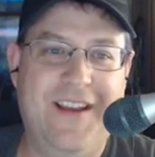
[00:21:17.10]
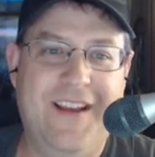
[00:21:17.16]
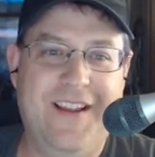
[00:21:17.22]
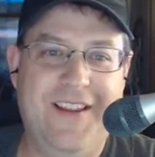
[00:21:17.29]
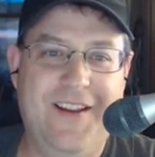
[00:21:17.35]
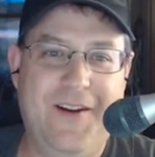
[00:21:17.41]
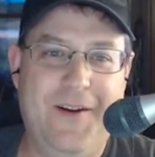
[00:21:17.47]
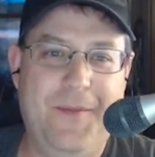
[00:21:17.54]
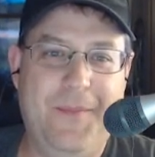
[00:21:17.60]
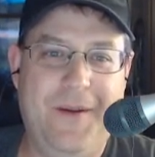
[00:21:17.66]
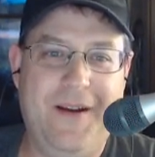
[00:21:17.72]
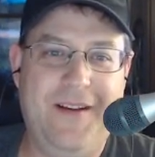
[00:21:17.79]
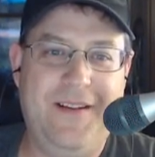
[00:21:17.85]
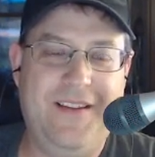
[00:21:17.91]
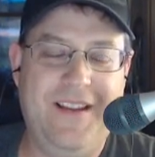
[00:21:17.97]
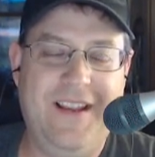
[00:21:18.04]
They're
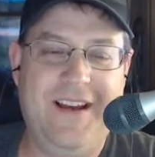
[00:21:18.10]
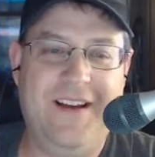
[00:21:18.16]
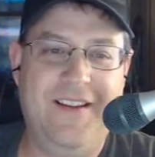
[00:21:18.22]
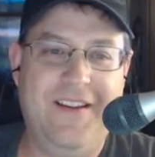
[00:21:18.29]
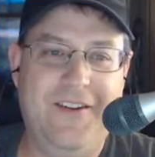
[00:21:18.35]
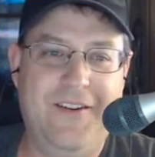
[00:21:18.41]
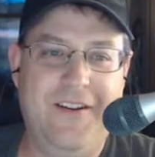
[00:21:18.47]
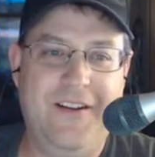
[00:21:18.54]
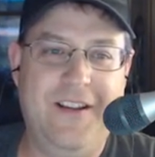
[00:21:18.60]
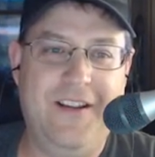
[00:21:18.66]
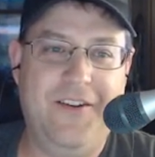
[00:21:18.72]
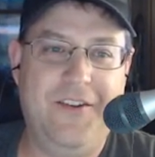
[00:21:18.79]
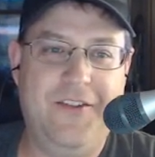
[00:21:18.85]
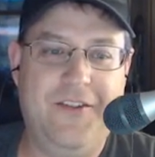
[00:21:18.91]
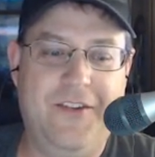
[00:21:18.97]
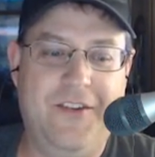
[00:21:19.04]

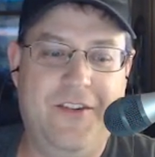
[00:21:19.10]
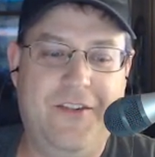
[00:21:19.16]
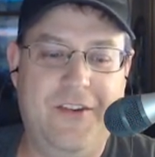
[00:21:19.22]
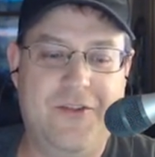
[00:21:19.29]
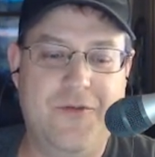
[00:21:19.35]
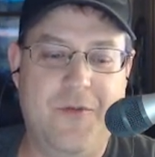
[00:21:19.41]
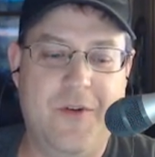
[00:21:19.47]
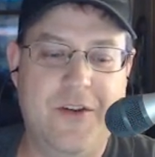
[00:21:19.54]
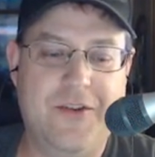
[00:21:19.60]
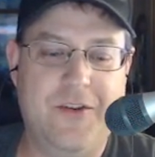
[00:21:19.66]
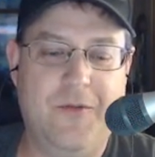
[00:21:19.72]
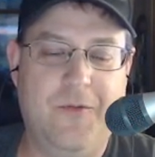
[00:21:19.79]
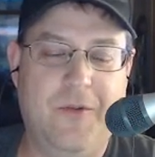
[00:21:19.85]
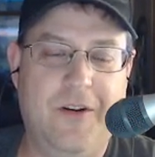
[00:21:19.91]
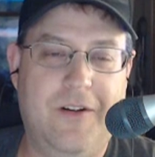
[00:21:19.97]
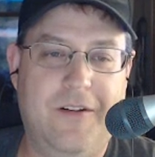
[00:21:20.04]
in a
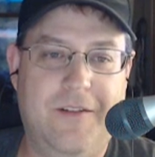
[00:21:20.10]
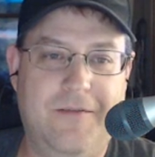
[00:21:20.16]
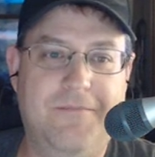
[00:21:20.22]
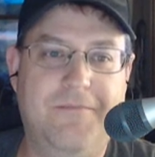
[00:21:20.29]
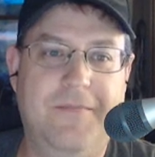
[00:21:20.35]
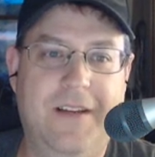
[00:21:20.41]
situation where